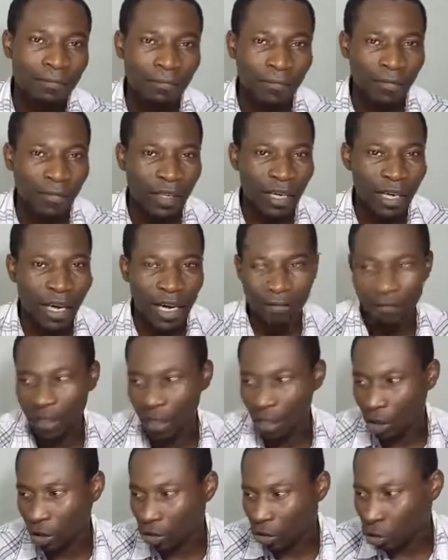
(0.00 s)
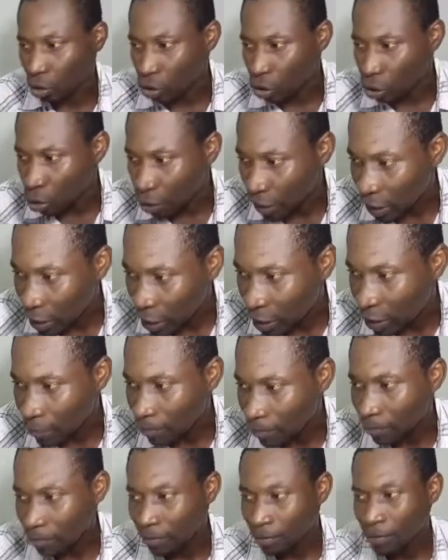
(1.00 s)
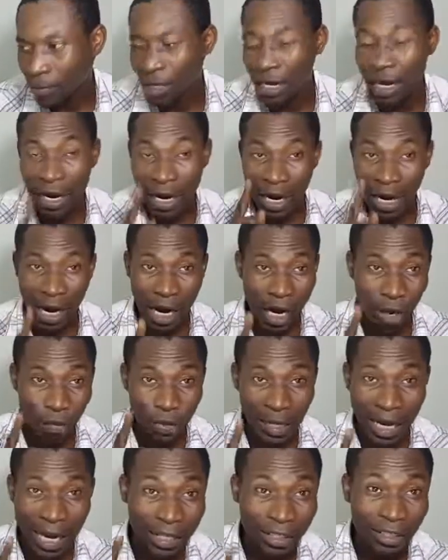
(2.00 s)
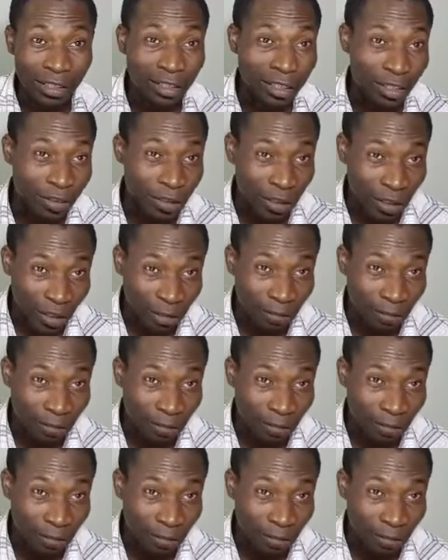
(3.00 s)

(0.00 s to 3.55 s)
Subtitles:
They have a lot to do with how we handle greed,